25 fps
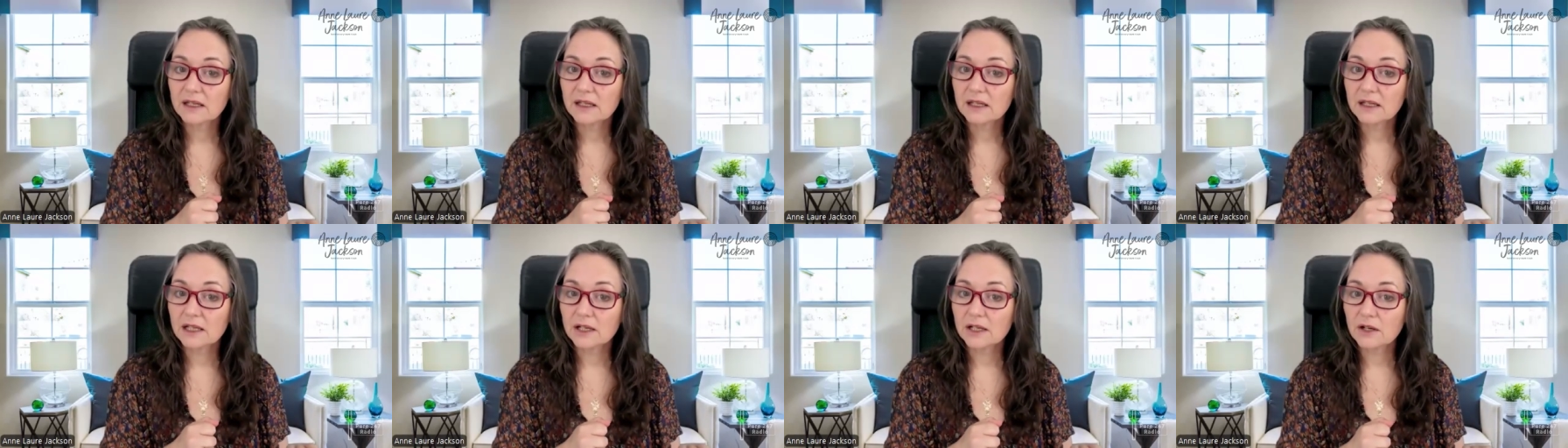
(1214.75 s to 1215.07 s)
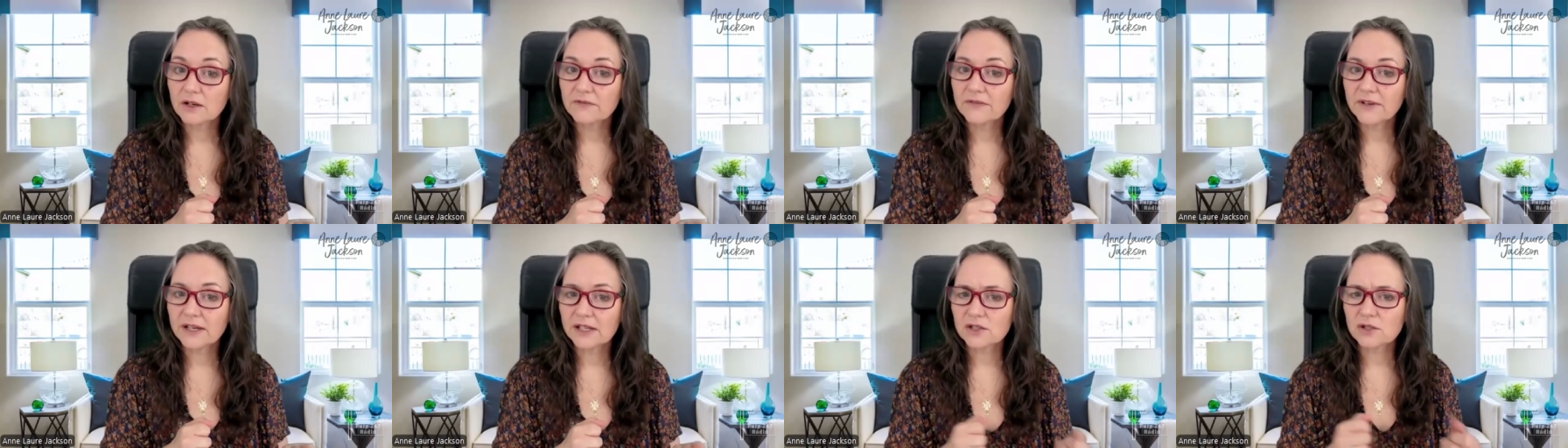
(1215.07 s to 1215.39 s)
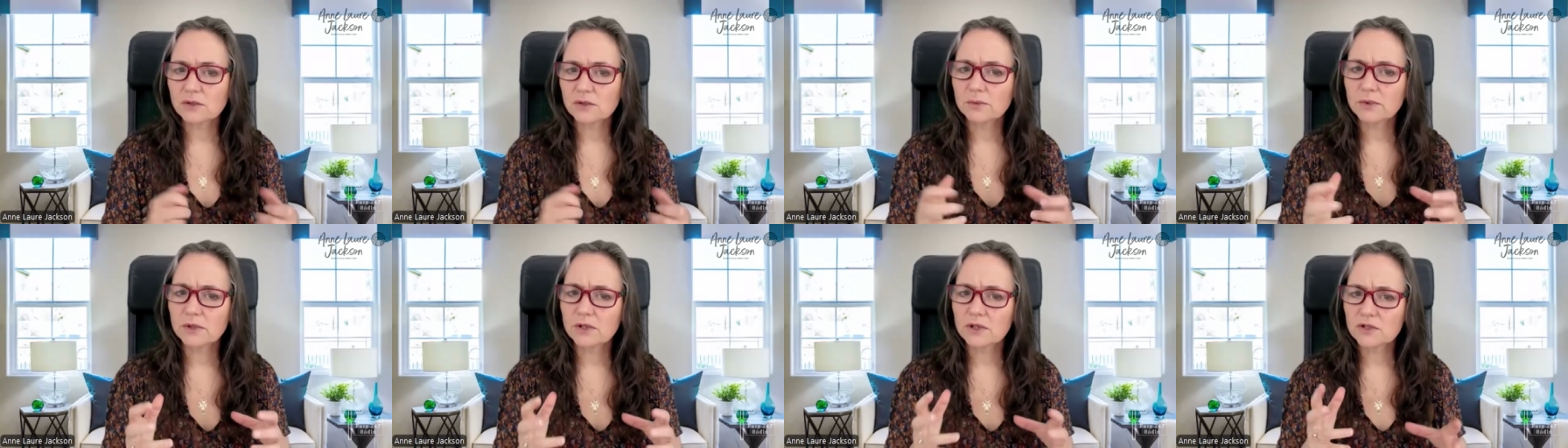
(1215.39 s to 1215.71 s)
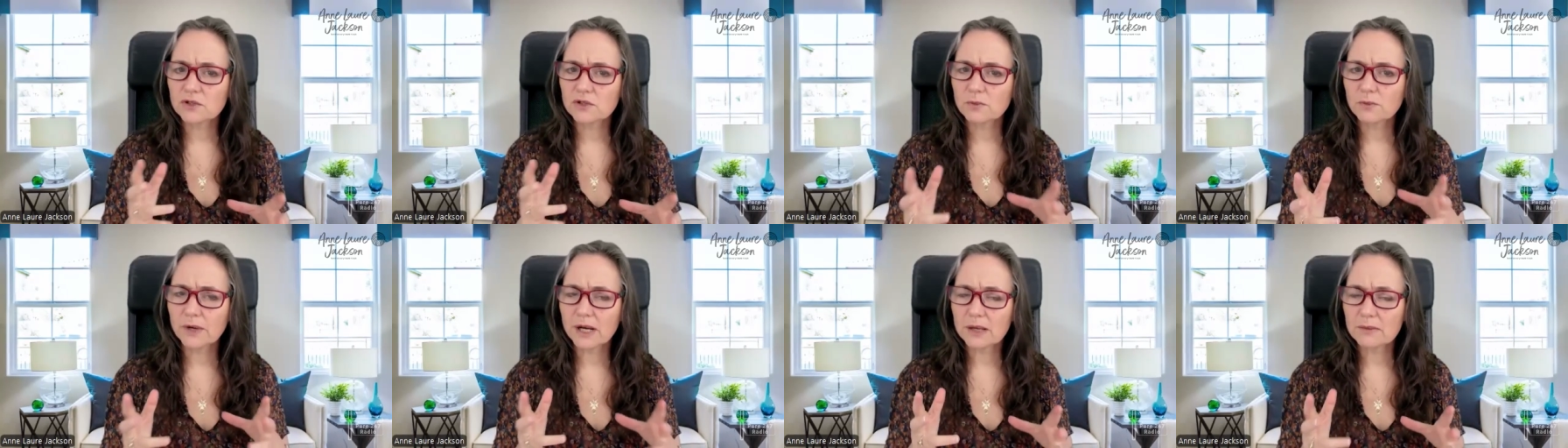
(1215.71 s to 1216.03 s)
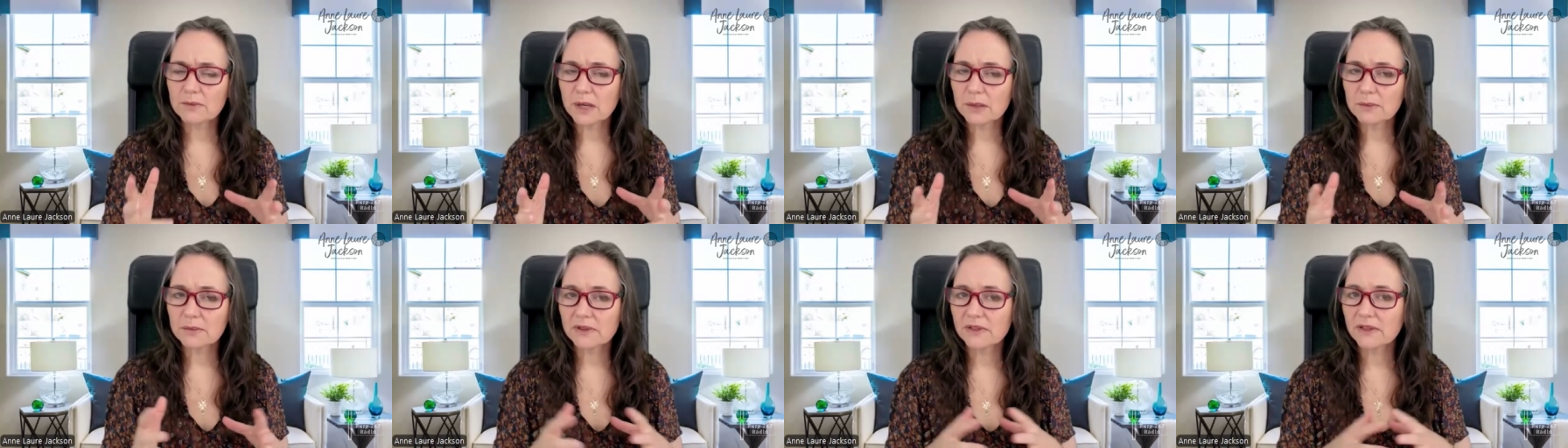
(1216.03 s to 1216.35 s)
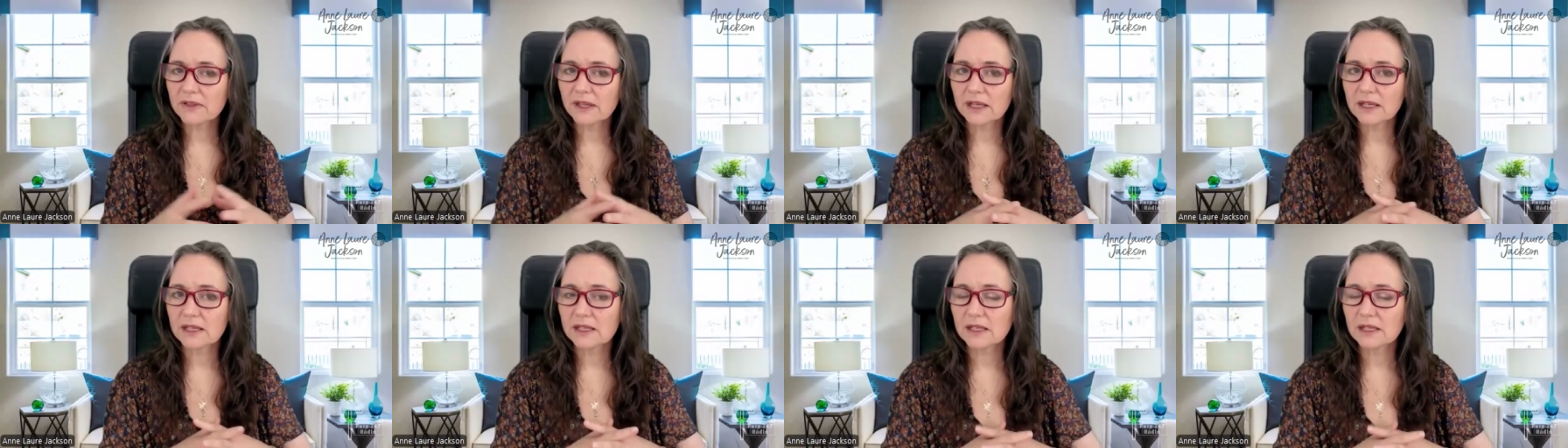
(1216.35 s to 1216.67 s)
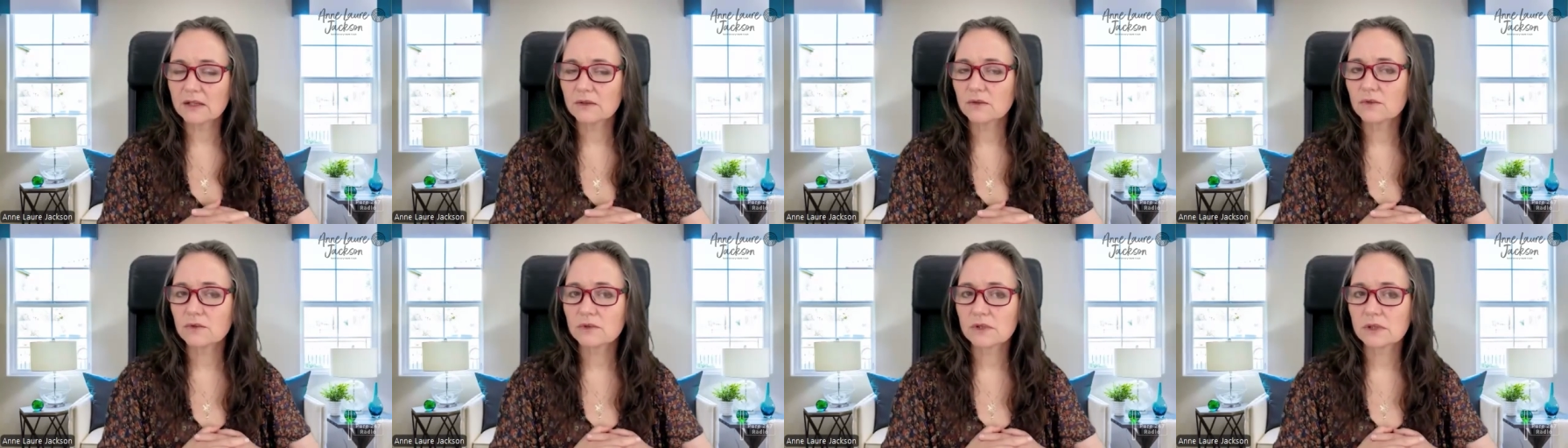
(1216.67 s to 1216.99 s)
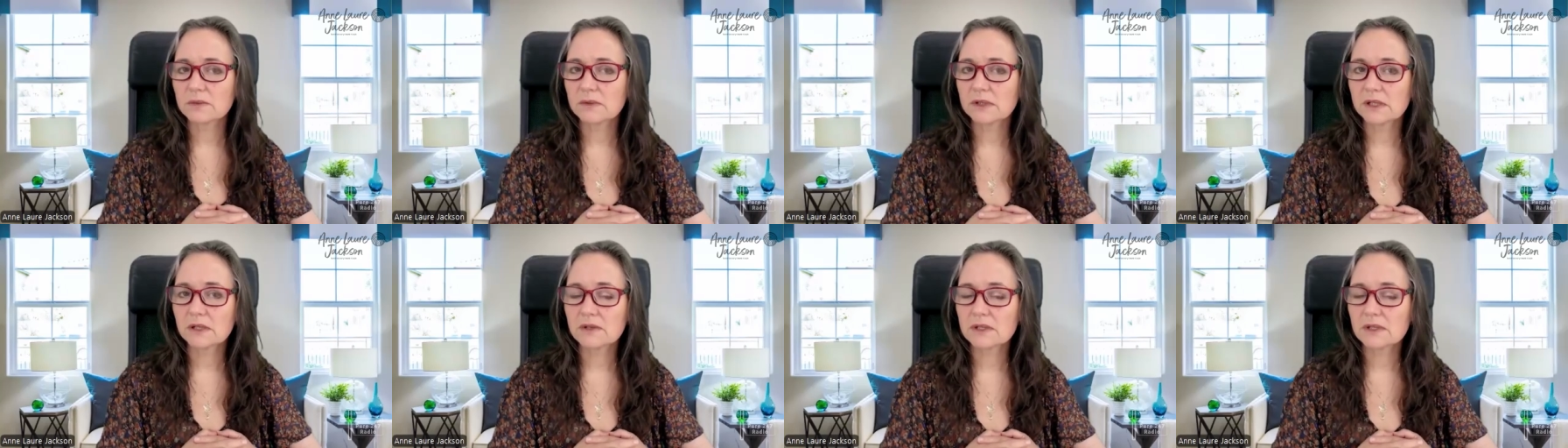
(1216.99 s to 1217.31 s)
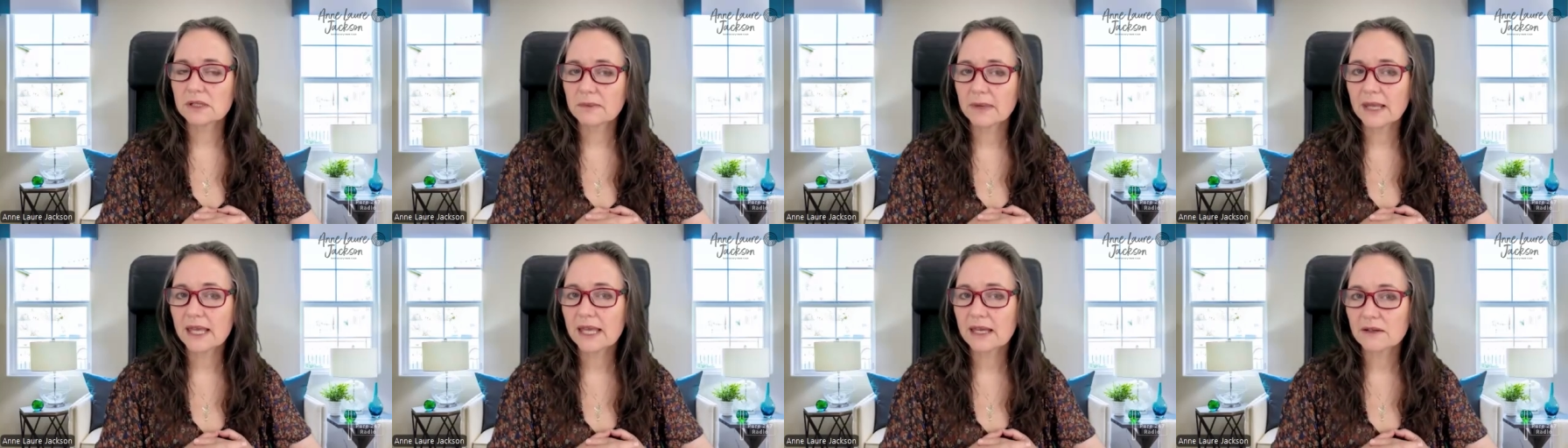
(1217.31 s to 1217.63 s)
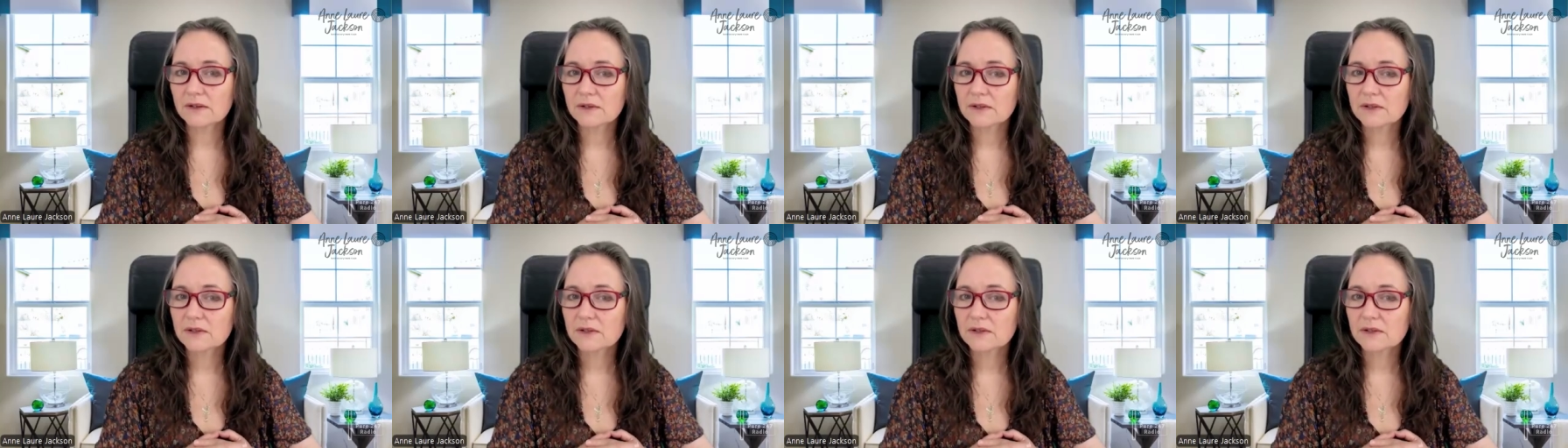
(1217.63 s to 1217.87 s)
affect you because your brain might be thinking it ought to be doing something else?